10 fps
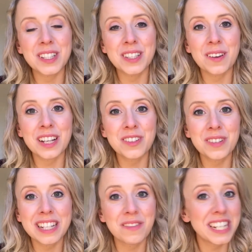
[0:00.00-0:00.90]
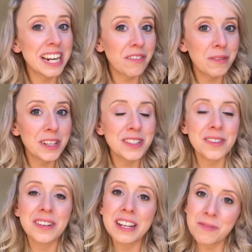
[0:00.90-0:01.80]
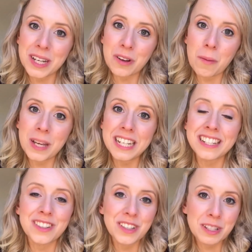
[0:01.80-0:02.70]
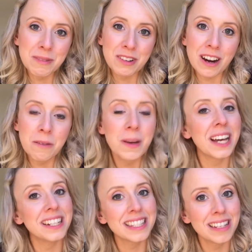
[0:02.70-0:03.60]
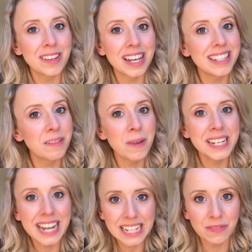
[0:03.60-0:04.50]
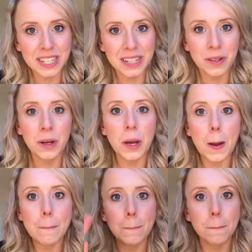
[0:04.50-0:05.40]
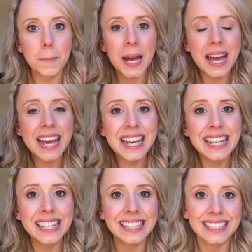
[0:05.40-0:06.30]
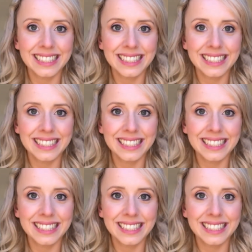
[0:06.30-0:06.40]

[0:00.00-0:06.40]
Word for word: so I do always love to hear from you, so leave me a comment, do subscribe, and I'll see you guys in my next video. Bye!